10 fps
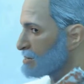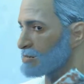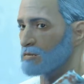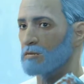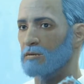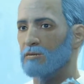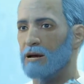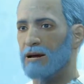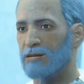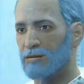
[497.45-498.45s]
Institute
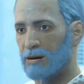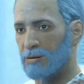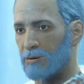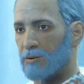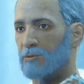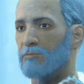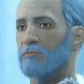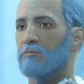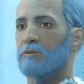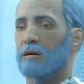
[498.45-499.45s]
asset long
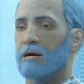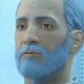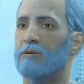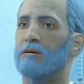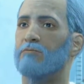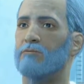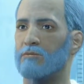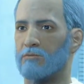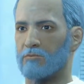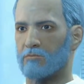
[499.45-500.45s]
before I arrived
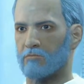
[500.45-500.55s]
here.